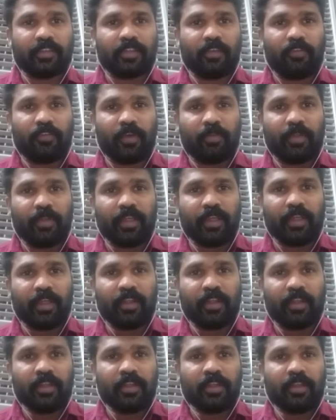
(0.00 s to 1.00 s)
the
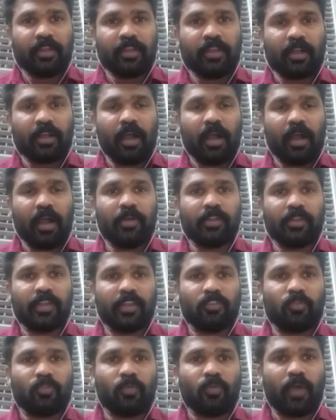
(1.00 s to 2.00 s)
familiar compound,
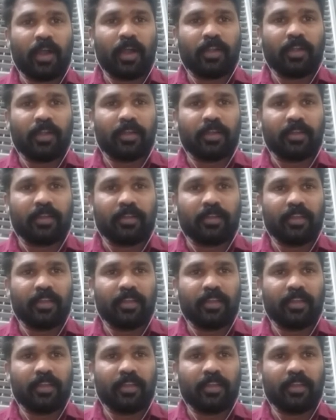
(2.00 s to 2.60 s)
that is water,